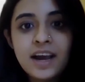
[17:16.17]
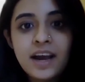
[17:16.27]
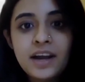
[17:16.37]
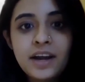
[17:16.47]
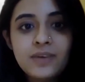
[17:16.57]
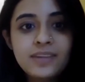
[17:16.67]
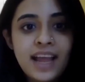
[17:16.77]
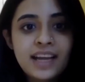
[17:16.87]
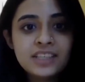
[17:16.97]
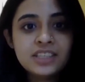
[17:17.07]
around the
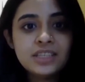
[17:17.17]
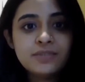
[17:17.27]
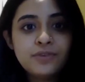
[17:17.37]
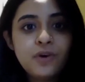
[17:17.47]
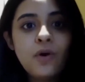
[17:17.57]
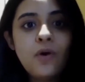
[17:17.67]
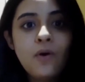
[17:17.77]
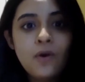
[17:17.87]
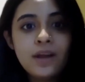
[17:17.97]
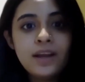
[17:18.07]
entry for
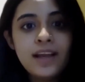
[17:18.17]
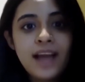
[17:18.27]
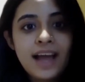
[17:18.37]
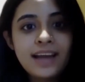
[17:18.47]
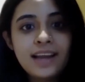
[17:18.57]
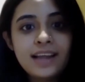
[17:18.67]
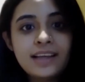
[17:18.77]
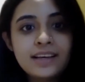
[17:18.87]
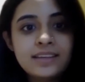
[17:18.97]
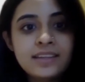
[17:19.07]
all and
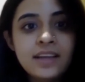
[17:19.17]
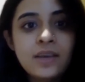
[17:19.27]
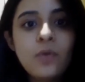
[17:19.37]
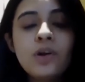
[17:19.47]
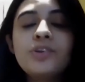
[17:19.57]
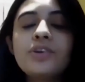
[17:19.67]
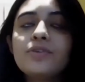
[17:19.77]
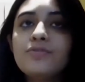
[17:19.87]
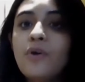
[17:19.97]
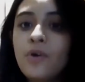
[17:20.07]
like the equality
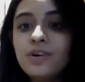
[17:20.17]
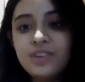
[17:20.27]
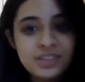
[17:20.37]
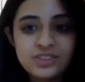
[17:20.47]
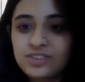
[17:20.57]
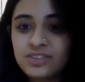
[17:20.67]
of all religious